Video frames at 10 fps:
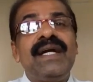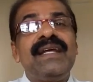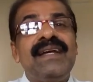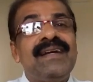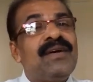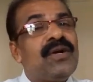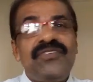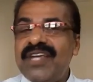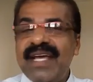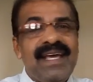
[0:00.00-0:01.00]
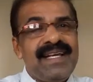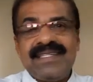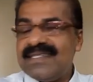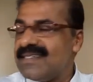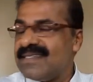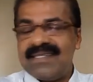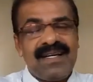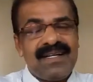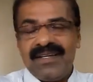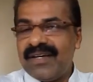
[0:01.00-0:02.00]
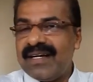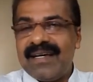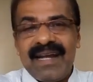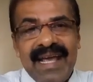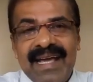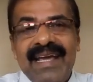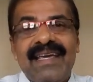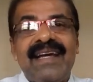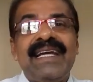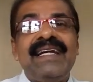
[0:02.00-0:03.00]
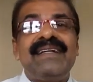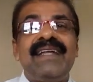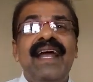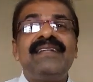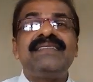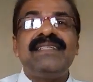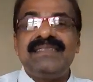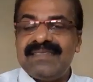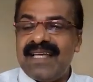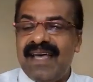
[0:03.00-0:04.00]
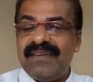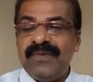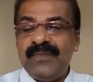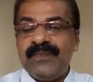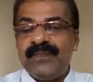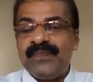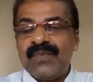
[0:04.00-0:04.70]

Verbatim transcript: but he shaking his uh, gray hair he tells his son